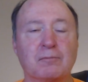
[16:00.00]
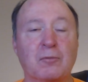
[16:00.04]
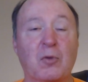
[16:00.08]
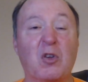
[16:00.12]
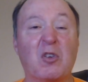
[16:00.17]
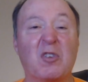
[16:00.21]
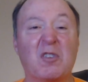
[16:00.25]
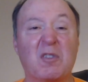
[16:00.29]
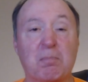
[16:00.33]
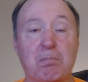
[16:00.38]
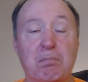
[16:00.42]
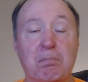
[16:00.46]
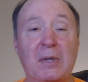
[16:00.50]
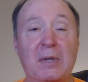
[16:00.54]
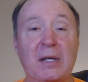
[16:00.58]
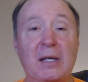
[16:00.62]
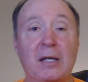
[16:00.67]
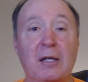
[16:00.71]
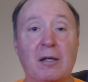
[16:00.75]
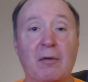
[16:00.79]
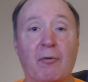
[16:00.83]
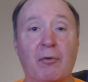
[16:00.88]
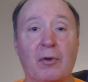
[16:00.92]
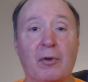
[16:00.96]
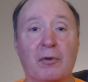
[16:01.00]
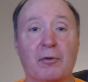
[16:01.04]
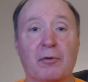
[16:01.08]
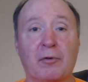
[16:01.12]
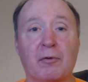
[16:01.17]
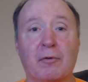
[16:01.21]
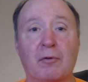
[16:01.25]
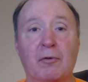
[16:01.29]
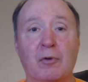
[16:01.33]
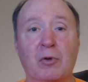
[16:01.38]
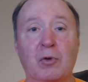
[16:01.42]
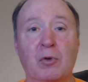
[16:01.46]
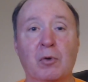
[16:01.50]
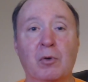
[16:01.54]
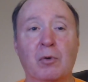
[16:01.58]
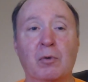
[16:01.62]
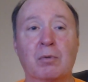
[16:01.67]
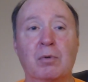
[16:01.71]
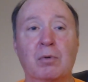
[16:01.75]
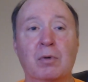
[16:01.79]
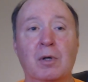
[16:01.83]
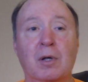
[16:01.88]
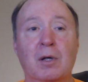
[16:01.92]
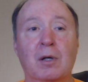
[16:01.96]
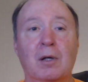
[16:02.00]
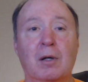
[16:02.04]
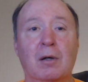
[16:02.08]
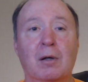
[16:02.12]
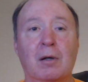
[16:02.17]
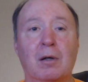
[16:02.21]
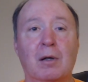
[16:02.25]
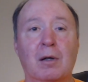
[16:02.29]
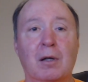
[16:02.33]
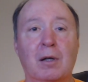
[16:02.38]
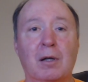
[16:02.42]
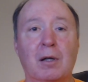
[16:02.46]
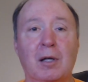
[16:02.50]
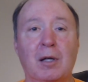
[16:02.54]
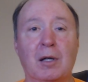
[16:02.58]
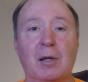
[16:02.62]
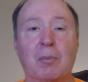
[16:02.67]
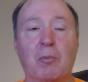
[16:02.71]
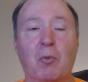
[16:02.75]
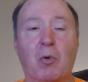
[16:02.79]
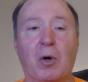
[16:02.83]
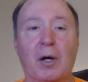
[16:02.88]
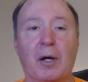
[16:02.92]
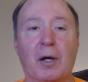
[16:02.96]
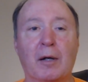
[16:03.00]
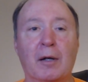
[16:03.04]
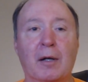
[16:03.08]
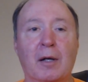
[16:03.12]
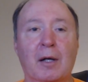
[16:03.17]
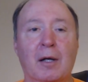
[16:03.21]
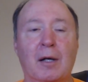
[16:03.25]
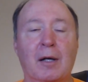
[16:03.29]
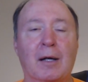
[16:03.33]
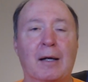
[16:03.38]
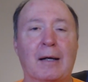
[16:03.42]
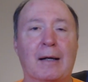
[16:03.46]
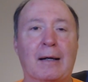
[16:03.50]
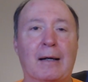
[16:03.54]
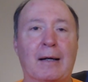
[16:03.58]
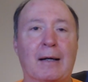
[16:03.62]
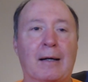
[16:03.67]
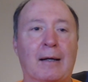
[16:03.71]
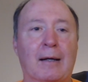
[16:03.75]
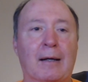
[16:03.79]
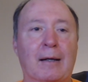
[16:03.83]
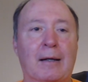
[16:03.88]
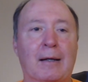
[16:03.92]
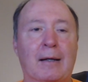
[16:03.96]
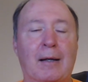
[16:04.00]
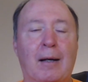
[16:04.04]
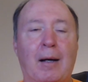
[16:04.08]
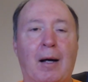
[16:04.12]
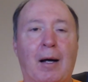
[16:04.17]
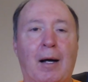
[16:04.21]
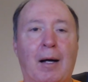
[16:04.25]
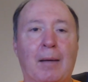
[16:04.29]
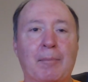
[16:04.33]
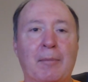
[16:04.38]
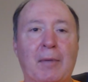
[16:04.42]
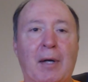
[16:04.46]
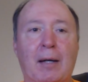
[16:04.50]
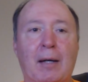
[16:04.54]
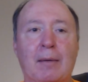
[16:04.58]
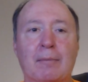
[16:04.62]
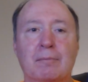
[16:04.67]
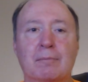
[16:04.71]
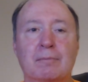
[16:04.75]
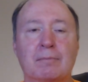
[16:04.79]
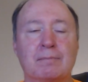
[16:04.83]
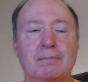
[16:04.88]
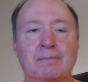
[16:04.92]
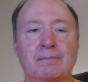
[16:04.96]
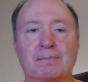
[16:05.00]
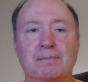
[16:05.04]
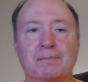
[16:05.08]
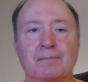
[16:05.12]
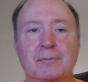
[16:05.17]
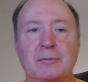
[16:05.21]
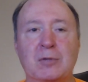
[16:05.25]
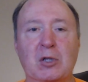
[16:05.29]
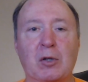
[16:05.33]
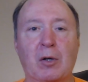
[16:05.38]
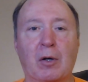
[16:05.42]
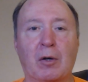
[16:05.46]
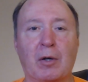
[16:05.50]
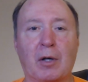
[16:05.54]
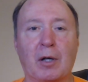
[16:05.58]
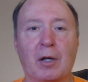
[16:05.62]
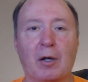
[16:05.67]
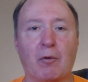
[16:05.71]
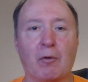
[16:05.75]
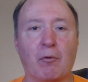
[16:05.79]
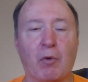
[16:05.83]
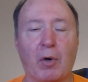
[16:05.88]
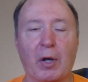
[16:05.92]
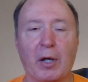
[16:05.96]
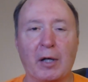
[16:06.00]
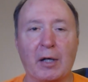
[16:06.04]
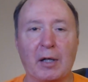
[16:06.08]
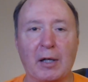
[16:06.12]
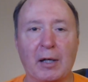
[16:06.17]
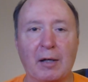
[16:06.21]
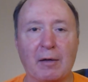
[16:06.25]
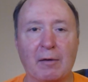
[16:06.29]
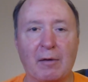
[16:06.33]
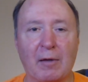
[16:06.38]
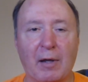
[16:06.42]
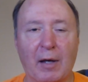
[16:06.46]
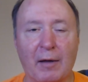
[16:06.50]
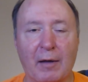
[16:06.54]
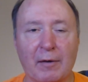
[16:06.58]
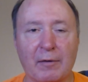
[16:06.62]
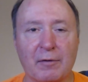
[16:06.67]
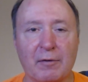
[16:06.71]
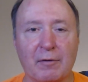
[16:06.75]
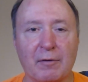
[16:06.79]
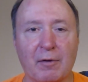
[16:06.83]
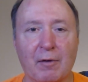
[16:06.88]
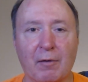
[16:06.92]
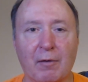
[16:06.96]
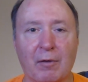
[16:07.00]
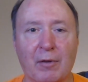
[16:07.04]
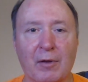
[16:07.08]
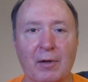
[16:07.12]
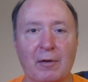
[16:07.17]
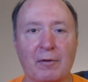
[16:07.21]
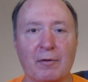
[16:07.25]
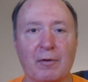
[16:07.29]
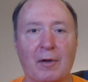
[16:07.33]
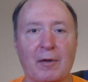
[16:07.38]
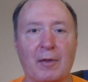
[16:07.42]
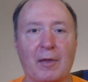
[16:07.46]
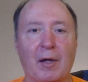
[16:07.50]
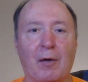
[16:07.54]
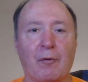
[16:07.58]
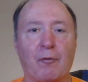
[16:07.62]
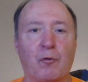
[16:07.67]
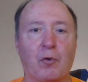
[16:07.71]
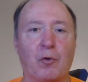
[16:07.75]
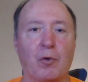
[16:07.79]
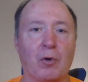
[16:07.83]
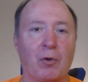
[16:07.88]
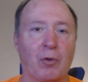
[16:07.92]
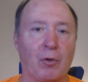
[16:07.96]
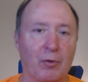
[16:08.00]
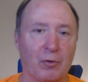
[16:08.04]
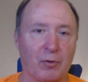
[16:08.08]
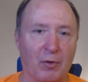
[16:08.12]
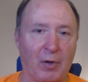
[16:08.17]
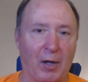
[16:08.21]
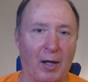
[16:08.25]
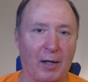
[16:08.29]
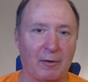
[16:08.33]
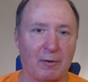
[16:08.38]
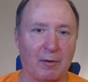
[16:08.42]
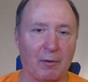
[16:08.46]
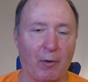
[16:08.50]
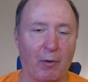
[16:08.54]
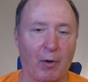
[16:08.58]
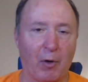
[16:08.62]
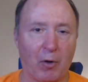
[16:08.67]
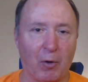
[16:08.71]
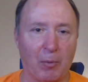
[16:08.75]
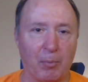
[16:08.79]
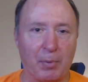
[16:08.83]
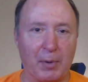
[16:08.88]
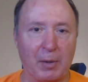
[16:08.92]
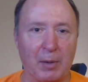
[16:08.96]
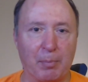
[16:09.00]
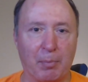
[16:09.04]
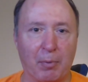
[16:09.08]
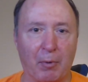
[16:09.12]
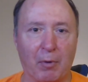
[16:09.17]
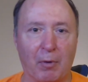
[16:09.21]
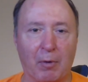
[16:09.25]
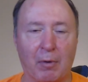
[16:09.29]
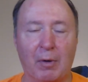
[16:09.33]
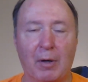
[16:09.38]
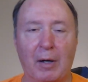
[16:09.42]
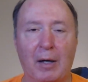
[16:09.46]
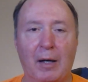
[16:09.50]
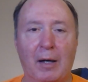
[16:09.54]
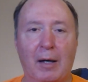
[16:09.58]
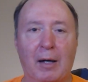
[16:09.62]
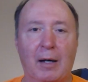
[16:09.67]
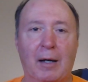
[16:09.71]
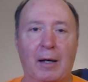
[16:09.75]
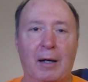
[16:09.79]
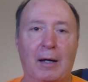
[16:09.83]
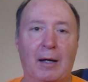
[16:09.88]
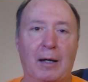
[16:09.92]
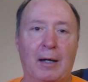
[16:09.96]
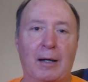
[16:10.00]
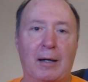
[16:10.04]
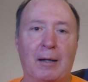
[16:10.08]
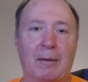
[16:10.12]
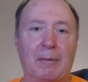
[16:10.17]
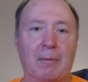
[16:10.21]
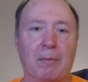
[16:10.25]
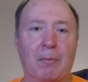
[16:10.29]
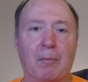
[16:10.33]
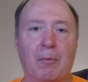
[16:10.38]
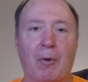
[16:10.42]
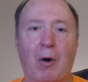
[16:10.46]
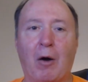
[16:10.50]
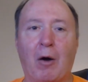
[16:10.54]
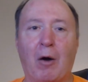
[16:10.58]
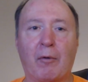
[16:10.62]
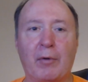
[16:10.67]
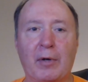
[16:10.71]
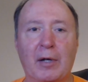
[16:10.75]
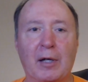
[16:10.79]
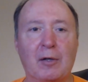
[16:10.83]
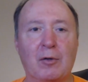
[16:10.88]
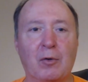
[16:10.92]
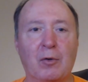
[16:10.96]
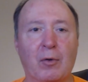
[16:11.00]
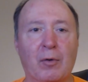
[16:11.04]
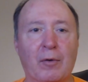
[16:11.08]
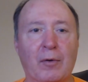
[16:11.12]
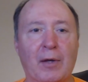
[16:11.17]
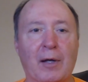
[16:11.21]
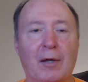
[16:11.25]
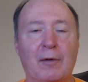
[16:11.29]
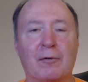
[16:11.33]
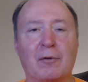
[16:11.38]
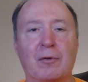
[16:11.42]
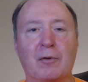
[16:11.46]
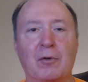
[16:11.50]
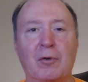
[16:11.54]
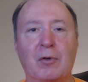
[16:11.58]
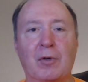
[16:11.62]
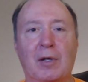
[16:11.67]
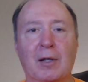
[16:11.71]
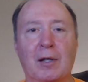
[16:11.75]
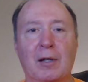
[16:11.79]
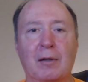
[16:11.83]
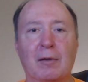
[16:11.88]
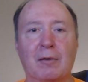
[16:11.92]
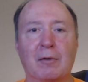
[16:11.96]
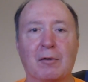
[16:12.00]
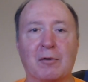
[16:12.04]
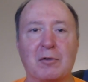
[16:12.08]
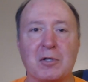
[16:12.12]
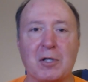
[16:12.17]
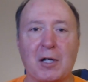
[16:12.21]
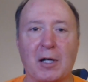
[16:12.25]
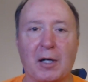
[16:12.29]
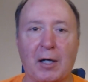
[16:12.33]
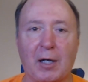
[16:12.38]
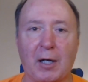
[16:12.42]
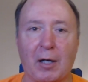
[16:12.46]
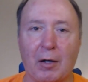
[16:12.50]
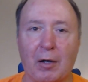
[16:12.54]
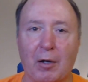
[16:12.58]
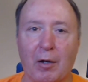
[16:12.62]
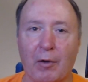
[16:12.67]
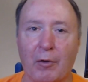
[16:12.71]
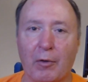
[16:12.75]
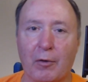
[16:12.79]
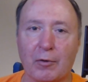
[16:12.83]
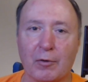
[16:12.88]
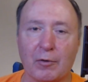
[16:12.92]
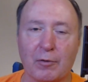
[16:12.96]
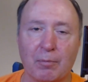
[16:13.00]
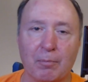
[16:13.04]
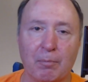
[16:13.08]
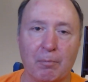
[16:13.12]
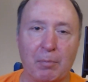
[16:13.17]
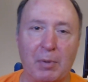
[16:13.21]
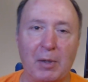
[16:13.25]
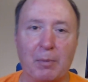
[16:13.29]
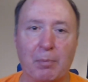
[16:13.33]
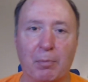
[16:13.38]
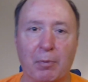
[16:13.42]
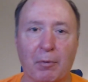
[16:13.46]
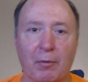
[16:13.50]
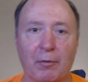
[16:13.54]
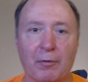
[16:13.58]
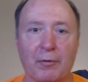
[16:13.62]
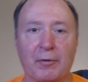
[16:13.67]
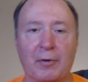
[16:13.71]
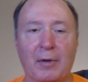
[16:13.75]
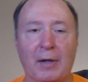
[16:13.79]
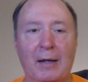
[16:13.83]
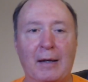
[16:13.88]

speed of this new M1. I'm not, you know, going to run any tests and things like that for you. There's lots of other people already doing that. So you can check out other people's